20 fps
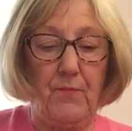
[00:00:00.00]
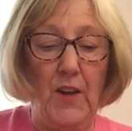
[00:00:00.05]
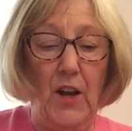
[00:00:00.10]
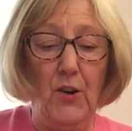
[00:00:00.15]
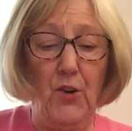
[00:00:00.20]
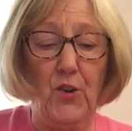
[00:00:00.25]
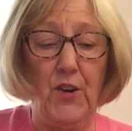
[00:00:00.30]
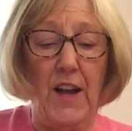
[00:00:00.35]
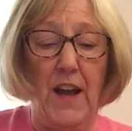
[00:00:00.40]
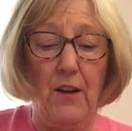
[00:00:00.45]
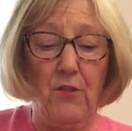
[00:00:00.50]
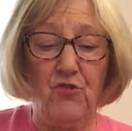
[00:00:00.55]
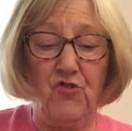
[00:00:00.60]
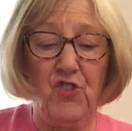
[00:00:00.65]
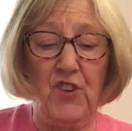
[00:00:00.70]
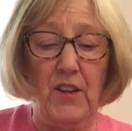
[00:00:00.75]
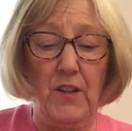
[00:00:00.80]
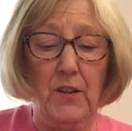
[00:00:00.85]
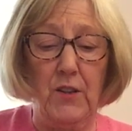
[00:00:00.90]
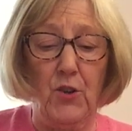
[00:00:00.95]
"Look out,
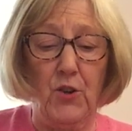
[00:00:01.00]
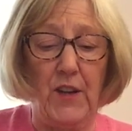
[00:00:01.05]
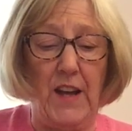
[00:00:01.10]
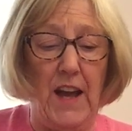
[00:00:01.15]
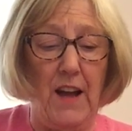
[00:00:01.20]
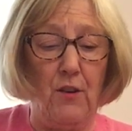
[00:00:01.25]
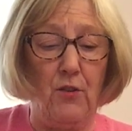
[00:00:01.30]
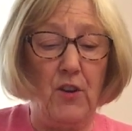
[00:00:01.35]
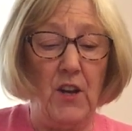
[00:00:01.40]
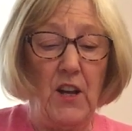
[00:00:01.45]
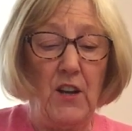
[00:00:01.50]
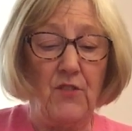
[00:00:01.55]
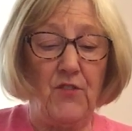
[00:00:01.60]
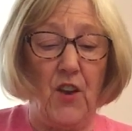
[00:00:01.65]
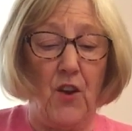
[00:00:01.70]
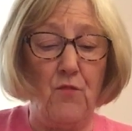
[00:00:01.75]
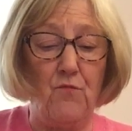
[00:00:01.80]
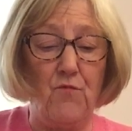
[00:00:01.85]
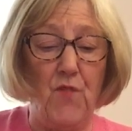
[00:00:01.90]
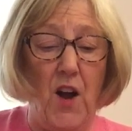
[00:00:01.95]
Jill, look out.
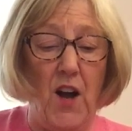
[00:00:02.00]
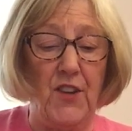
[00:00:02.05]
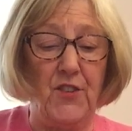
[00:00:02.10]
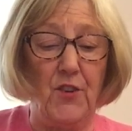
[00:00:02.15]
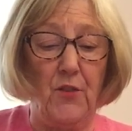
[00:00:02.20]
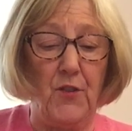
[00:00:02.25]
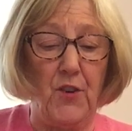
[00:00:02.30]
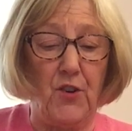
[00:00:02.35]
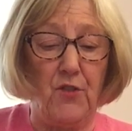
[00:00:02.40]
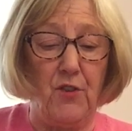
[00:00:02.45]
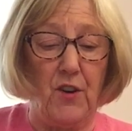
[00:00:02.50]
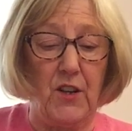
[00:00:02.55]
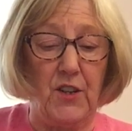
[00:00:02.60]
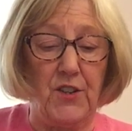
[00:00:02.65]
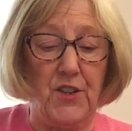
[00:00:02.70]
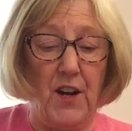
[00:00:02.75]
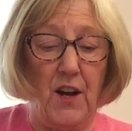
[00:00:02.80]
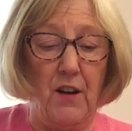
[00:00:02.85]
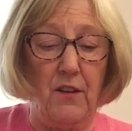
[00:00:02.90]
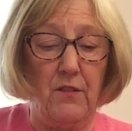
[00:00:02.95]
Don't ride on the
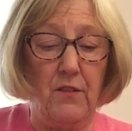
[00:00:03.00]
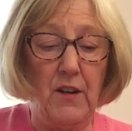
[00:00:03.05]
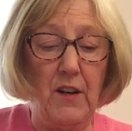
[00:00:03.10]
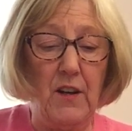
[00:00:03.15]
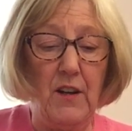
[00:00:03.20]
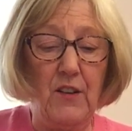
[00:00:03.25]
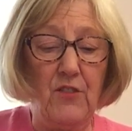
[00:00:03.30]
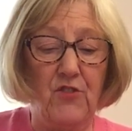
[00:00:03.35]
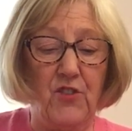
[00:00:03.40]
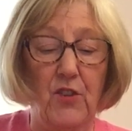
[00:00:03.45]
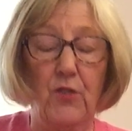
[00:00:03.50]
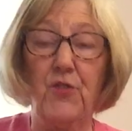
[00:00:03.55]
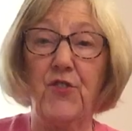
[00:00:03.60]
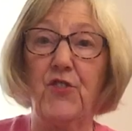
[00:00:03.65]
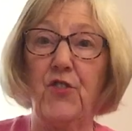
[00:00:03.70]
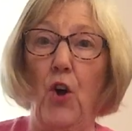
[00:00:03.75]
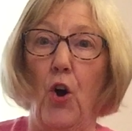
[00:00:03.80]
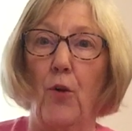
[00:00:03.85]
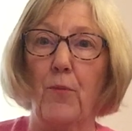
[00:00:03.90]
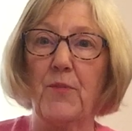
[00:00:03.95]
crocodile." Jill
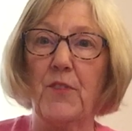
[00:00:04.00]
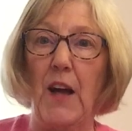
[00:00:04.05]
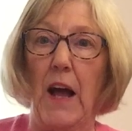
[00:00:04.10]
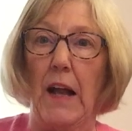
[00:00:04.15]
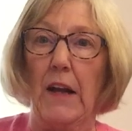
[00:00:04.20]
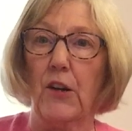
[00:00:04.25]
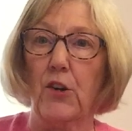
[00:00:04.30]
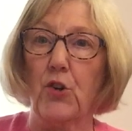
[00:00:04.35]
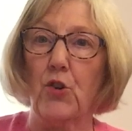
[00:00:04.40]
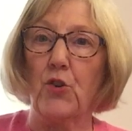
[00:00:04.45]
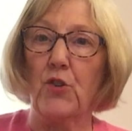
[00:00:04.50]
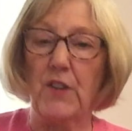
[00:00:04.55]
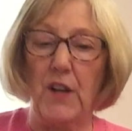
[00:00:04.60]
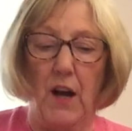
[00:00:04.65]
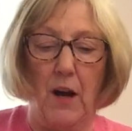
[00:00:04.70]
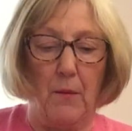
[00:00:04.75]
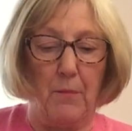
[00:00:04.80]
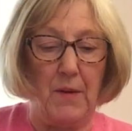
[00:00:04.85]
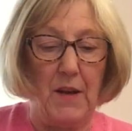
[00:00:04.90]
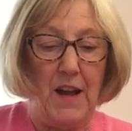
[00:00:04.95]
stopped and looked
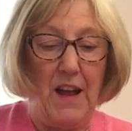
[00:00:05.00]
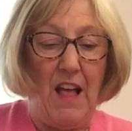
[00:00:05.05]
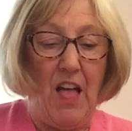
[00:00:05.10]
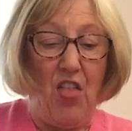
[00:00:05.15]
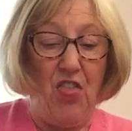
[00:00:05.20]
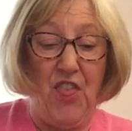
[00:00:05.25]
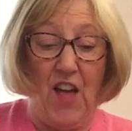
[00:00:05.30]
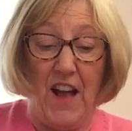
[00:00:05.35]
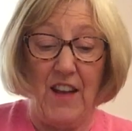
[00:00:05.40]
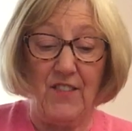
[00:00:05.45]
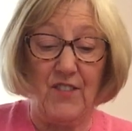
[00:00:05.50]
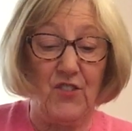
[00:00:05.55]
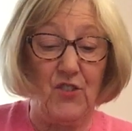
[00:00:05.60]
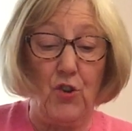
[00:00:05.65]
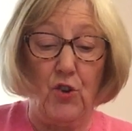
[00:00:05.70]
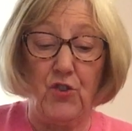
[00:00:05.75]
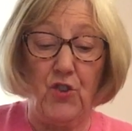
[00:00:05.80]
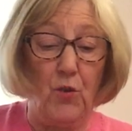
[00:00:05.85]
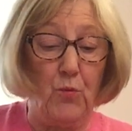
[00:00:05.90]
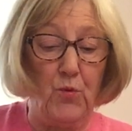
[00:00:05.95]
up. "That's
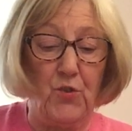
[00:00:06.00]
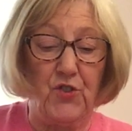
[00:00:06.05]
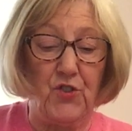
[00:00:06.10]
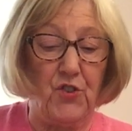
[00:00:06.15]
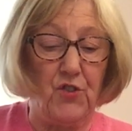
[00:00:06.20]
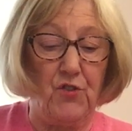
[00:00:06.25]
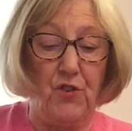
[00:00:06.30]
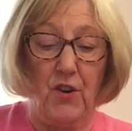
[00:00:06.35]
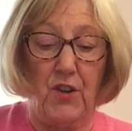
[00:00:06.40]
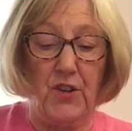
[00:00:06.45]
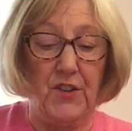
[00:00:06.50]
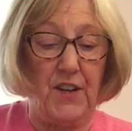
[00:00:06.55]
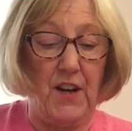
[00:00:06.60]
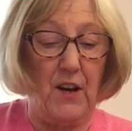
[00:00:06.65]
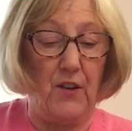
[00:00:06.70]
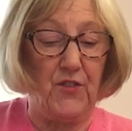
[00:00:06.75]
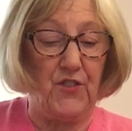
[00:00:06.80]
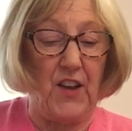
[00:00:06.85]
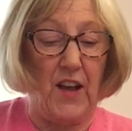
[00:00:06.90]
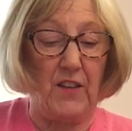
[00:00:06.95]
not a wooden
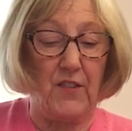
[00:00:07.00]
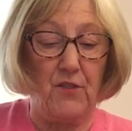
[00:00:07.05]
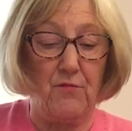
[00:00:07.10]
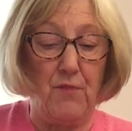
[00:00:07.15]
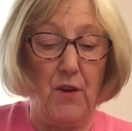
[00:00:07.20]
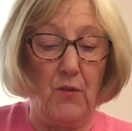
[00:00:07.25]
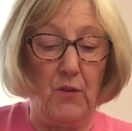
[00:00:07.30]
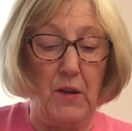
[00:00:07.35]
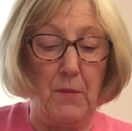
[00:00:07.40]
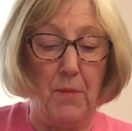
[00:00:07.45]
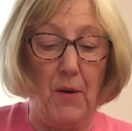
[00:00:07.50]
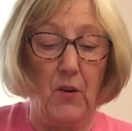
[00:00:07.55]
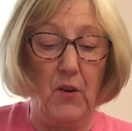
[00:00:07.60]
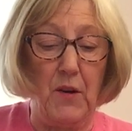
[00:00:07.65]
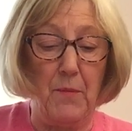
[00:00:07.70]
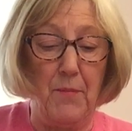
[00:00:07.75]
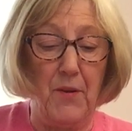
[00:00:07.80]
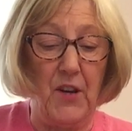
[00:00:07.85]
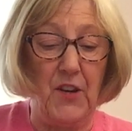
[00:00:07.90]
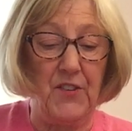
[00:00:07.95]
crocodile," sang the roly-poly
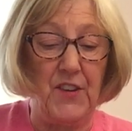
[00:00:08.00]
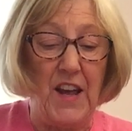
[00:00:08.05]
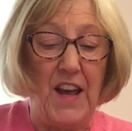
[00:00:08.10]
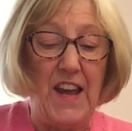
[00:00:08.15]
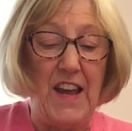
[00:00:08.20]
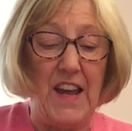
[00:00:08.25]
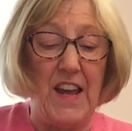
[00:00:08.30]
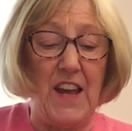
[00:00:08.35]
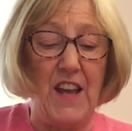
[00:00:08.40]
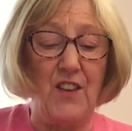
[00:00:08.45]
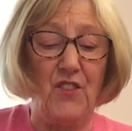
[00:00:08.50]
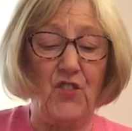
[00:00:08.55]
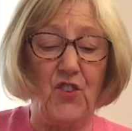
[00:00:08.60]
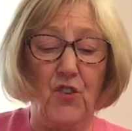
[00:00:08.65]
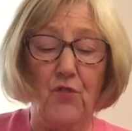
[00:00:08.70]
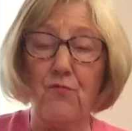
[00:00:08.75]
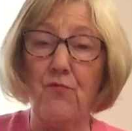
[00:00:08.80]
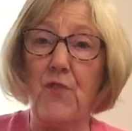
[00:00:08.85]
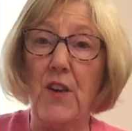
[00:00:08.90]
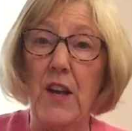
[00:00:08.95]
bird. "It's a
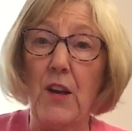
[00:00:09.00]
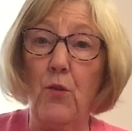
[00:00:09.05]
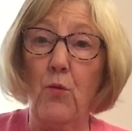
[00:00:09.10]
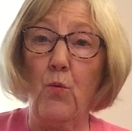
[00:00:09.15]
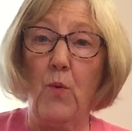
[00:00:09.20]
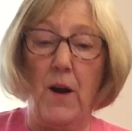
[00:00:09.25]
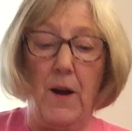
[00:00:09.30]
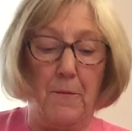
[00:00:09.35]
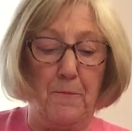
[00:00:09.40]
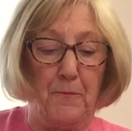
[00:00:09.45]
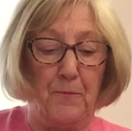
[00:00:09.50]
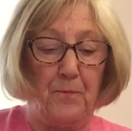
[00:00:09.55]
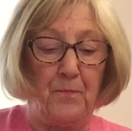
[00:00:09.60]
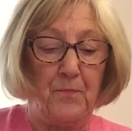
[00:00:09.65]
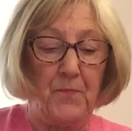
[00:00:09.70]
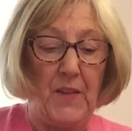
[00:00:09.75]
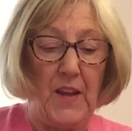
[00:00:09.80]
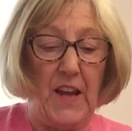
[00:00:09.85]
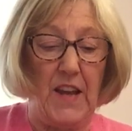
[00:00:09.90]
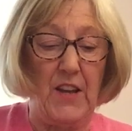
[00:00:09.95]
real one.
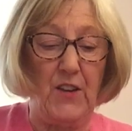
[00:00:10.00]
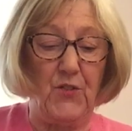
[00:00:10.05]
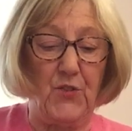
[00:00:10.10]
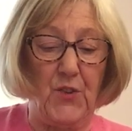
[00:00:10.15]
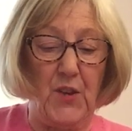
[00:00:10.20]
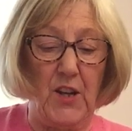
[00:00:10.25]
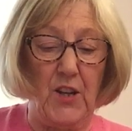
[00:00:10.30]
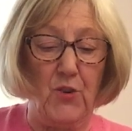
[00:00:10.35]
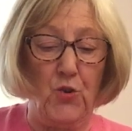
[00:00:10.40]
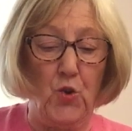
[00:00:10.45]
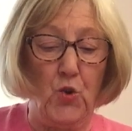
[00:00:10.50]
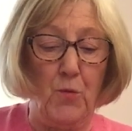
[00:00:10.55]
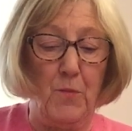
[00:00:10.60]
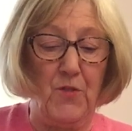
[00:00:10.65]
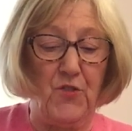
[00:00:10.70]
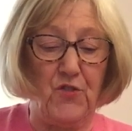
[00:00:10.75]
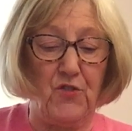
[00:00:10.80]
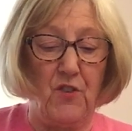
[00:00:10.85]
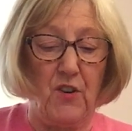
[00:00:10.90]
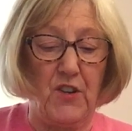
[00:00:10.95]
It's the
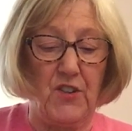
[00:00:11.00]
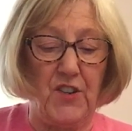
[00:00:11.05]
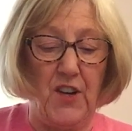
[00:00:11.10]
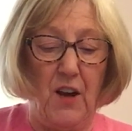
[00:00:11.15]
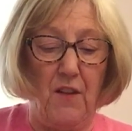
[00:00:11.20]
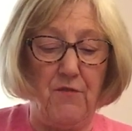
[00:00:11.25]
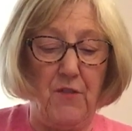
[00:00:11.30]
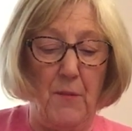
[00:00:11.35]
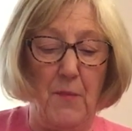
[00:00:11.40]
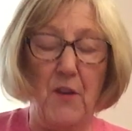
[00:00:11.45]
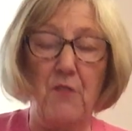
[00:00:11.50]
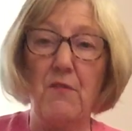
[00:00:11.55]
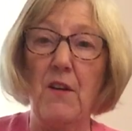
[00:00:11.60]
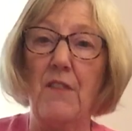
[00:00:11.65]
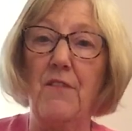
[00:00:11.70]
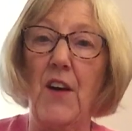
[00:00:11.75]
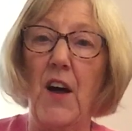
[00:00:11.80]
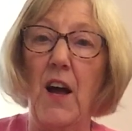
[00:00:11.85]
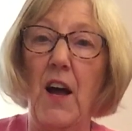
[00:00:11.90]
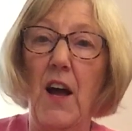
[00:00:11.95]
enormous crocodile from the
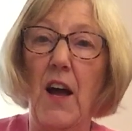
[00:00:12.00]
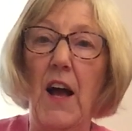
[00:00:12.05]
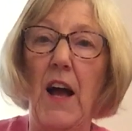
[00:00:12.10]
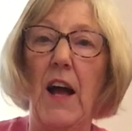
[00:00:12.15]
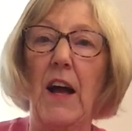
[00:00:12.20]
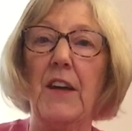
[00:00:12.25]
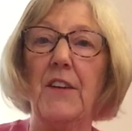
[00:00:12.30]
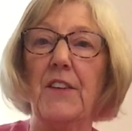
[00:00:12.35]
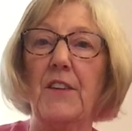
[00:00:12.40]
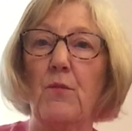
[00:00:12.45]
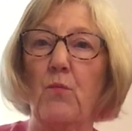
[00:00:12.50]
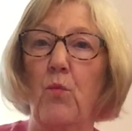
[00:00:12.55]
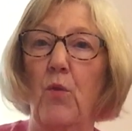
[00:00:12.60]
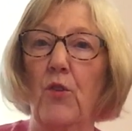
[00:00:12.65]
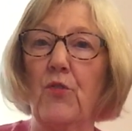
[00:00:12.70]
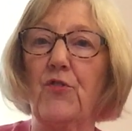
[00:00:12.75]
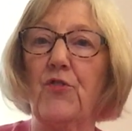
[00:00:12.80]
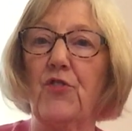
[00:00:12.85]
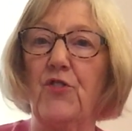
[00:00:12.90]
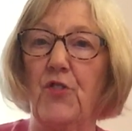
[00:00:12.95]
river, and he
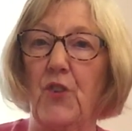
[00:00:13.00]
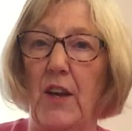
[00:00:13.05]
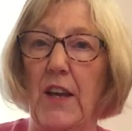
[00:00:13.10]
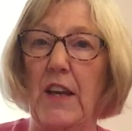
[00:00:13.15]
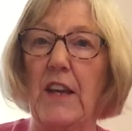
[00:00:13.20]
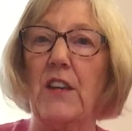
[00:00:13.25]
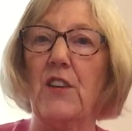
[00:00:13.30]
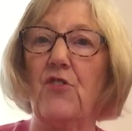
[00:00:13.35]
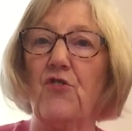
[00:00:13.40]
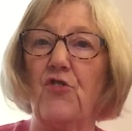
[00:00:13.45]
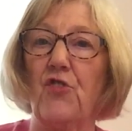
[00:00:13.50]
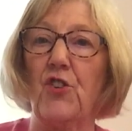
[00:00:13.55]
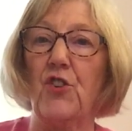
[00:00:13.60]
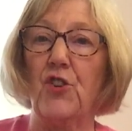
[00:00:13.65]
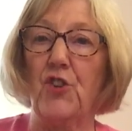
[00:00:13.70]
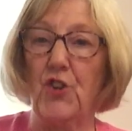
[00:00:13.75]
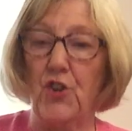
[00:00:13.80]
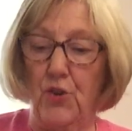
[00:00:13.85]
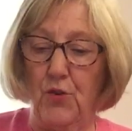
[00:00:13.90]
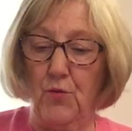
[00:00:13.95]
wants to eat
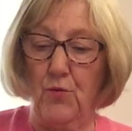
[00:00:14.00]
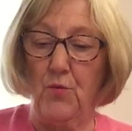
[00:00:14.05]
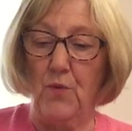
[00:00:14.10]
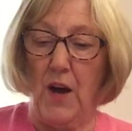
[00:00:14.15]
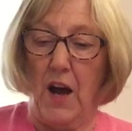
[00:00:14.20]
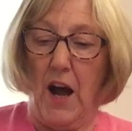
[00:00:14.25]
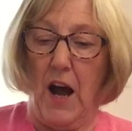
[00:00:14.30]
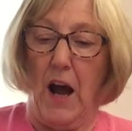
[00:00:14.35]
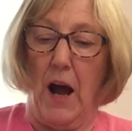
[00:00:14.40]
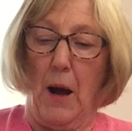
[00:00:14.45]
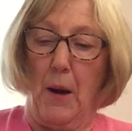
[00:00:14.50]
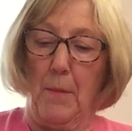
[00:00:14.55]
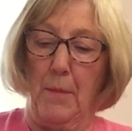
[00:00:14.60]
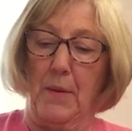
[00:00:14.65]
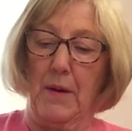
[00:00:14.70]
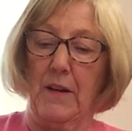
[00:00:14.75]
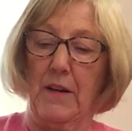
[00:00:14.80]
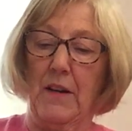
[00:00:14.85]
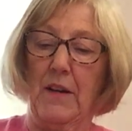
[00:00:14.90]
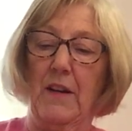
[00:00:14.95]
you up."
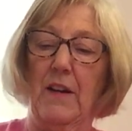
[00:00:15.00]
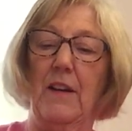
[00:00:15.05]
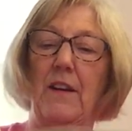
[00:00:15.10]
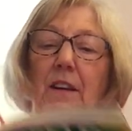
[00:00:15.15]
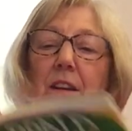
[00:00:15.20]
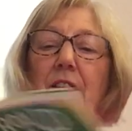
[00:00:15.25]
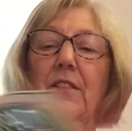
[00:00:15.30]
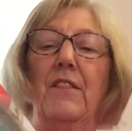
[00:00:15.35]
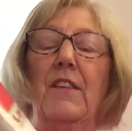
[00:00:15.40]
And